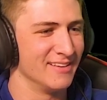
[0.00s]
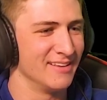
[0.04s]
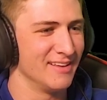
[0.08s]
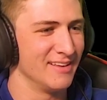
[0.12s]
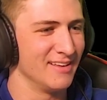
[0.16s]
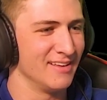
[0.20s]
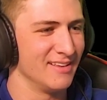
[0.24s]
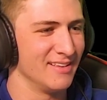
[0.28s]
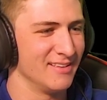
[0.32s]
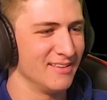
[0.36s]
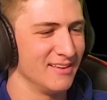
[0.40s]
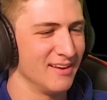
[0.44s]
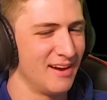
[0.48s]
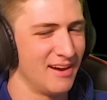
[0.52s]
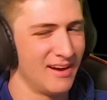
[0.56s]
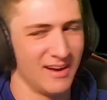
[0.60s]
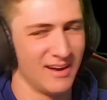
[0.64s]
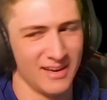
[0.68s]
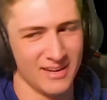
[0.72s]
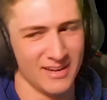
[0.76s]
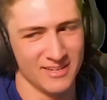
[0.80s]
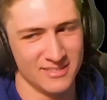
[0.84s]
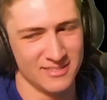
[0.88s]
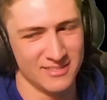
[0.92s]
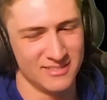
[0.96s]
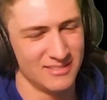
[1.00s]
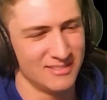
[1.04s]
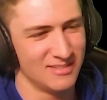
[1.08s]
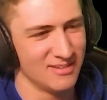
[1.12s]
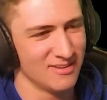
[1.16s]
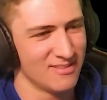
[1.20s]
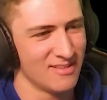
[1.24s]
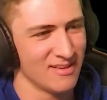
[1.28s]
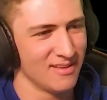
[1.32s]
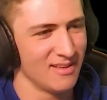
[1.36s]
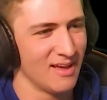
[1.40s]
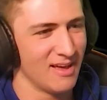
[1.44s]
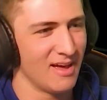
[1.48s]
it I
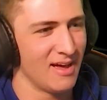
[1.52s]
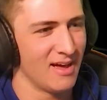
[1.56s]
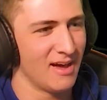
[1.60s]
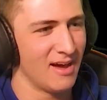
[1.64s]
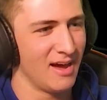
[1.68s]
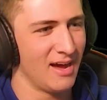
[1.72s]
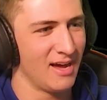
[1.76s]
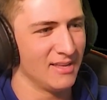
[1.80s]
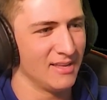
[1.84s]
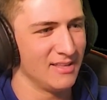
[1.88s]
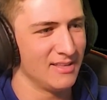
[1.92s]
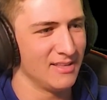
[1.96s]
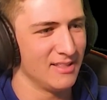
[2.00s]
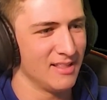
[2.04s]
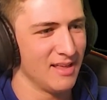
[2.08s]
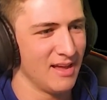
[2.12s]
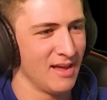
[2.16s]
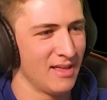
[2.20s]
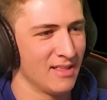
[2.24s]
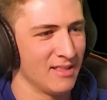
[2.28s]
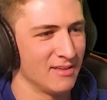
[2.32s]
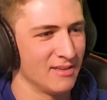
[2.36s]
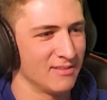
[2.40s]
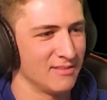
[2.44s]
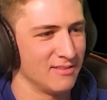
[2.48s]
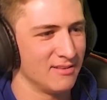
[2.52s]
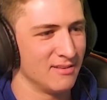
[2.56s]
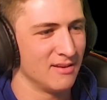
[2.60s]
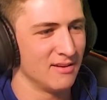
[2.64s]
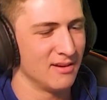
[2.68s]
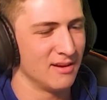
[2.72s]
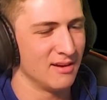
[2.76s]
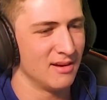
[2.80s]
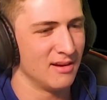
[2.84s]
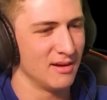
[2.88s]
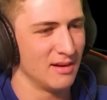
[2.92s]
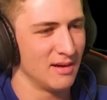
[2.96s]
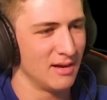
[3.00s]
just I didn't have it.
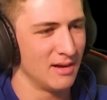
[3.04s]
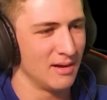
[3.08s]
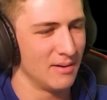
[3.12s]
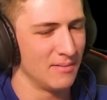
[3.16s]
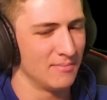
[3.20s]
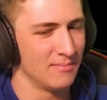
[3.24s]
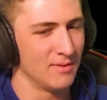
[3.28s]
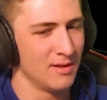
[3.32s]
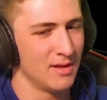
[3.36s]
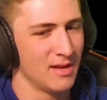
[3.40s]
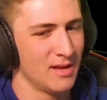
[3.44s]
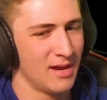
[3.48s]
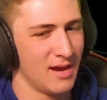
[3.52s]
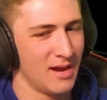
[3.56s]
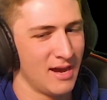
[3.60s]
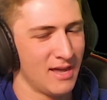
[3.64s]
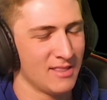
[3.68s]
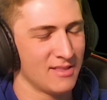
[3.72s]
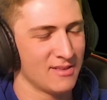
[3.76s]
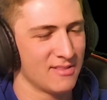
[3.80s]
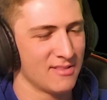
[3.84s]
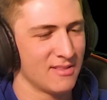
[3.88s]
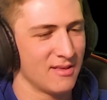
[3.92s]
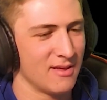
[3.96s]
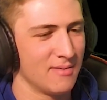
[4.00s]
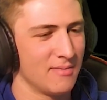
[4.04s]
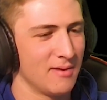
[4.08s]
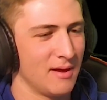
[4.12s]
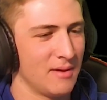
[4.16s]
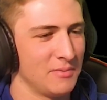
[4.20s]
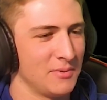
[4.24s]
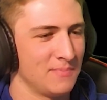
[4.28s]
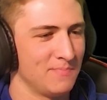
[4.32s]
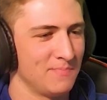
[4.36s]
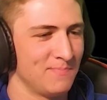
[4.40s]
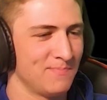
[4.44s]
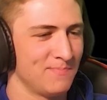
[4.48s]
Um, I had a I mean